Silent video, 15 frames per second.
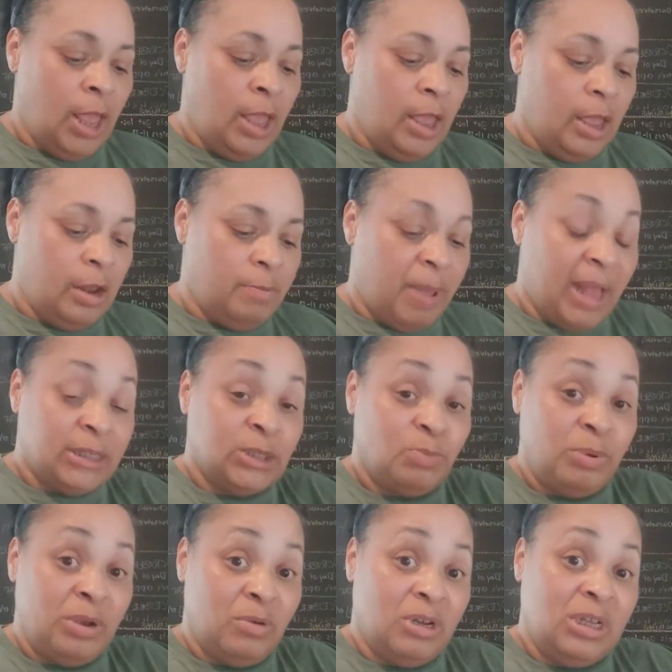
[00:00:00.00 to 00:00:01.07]
and by
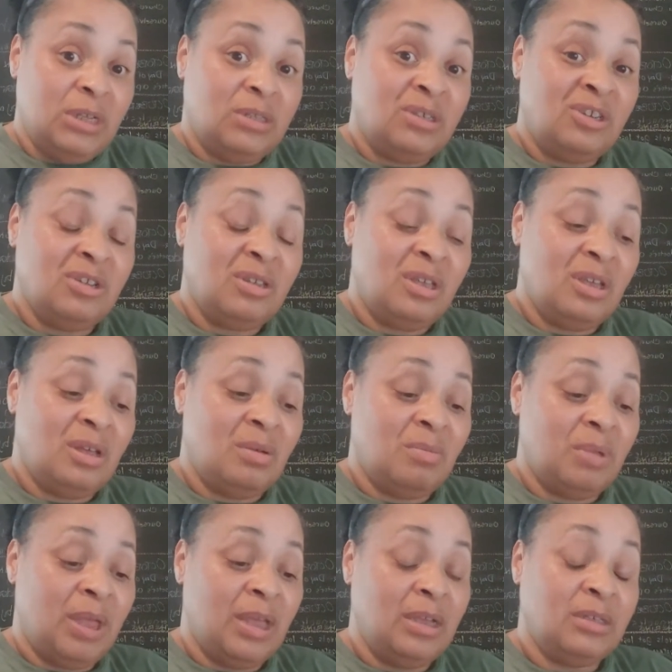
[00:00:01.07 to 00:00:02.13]
spirit, he took
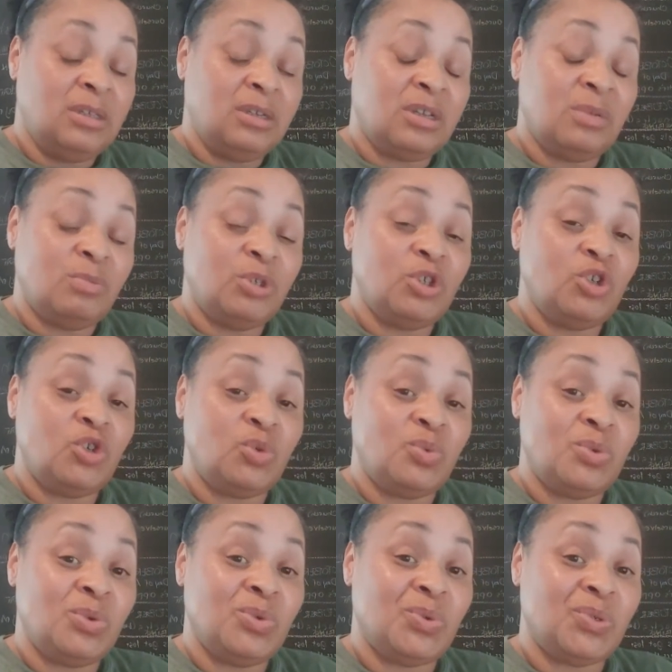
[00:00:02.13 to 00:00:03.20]
him and he took him to
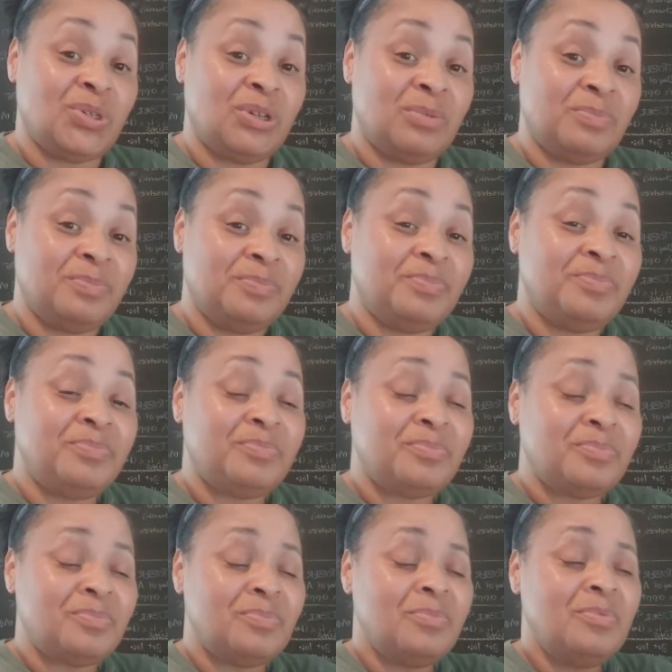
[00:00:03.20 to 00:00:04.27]
Jerusalem.
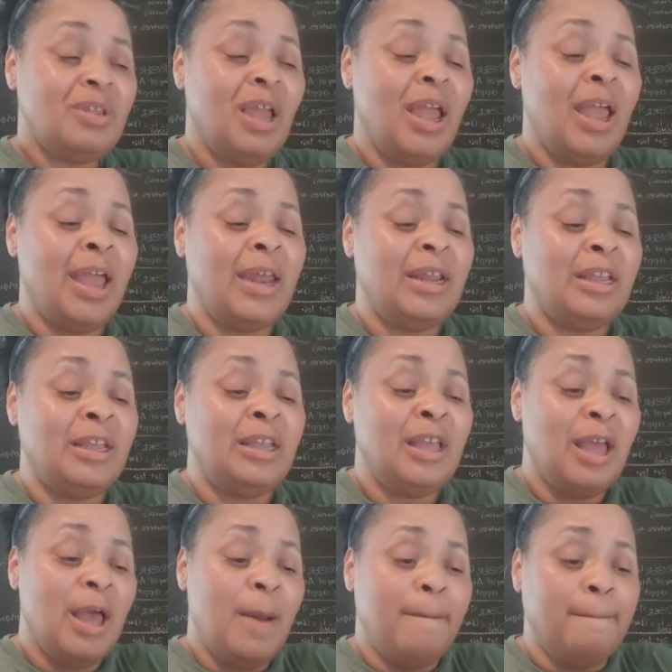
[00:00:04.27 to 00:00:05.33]
And
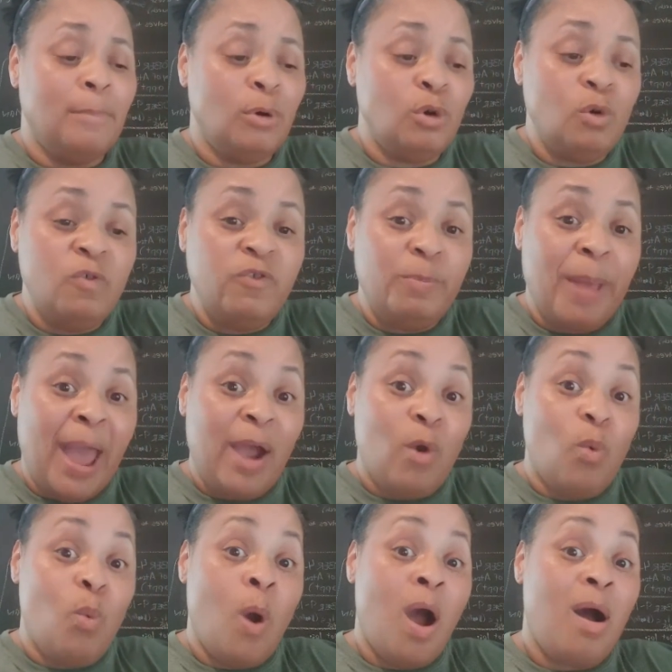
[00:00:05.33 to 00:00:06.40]
he moved
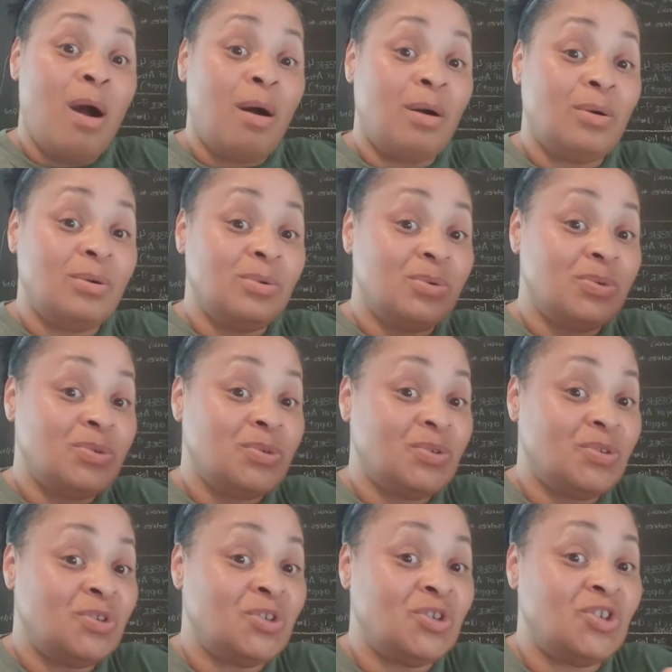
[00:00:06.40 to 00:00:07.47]
back
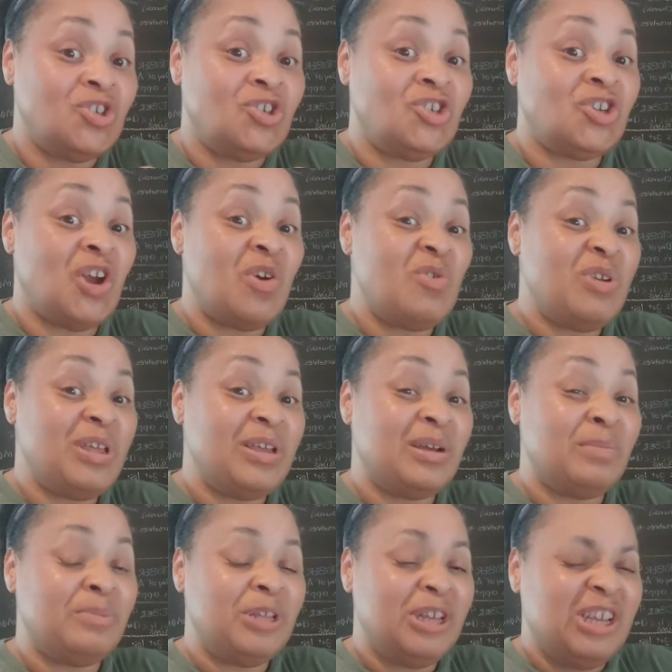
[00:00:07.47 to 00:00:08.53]
walls to show
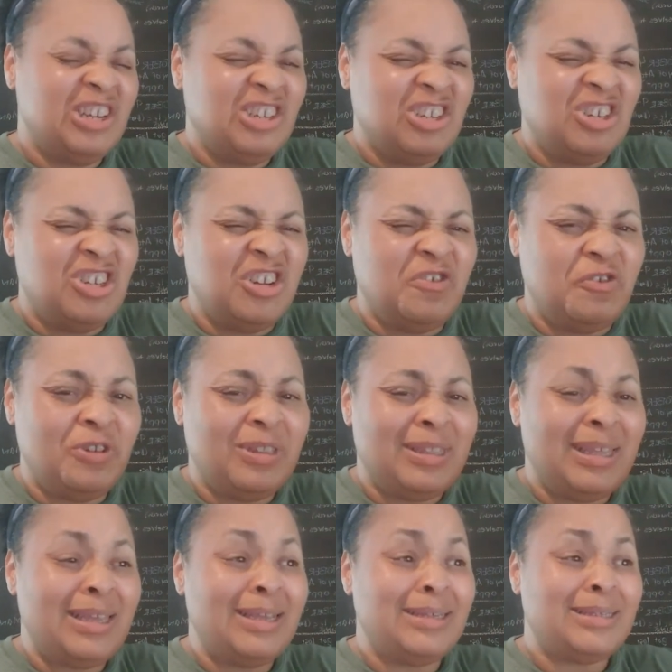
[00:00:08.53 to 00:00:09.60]
him the
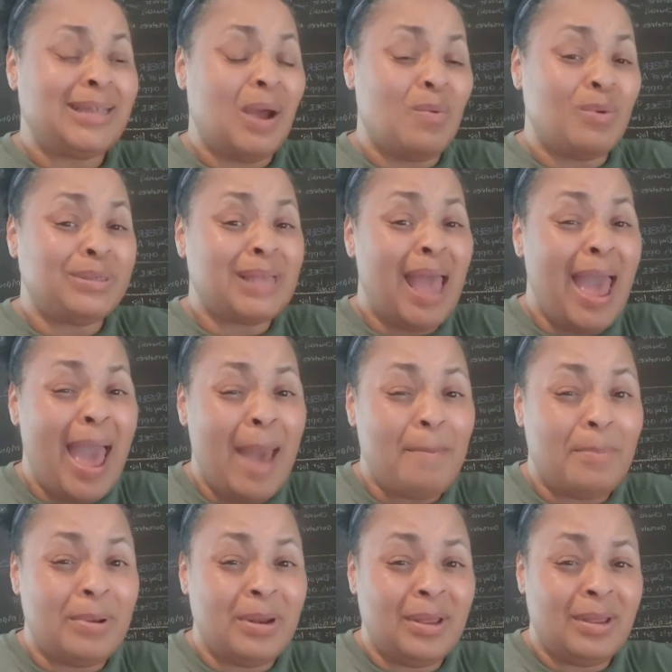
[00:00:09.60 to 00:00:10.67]
different things that was
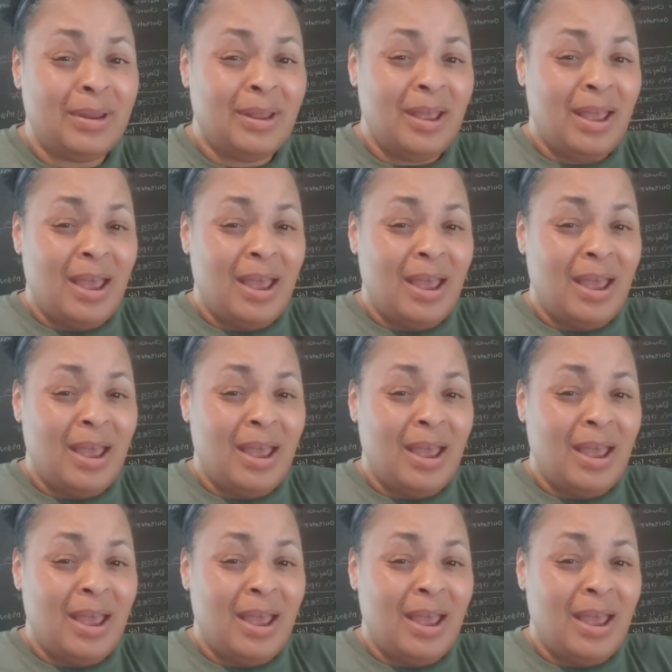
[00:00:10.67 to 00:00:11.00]
happening.